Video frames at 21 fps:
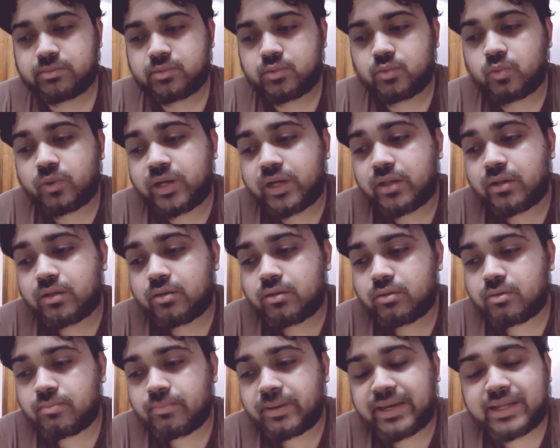
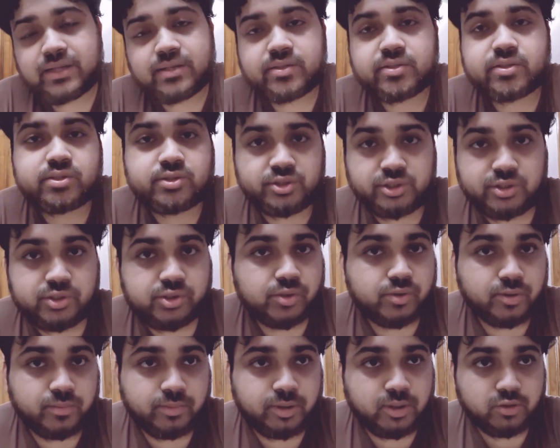well balanced
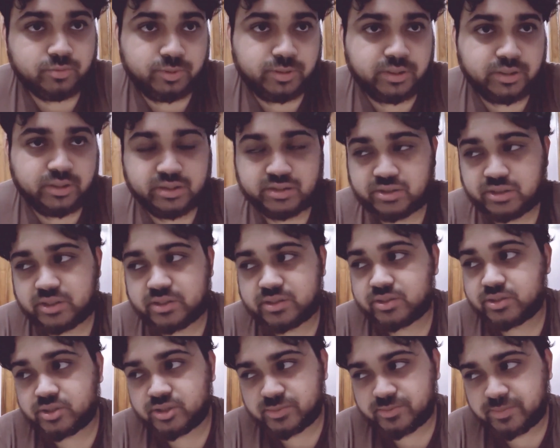ginger in my opinion.
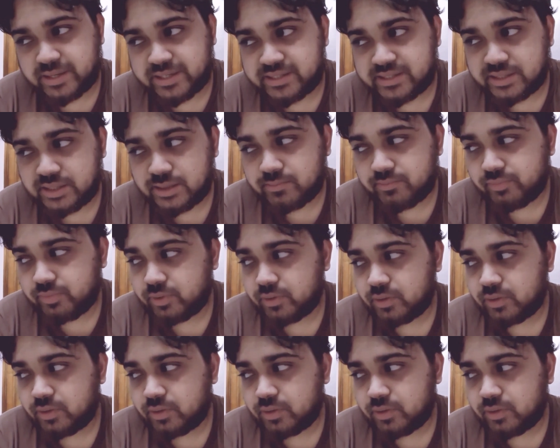It's not spicy.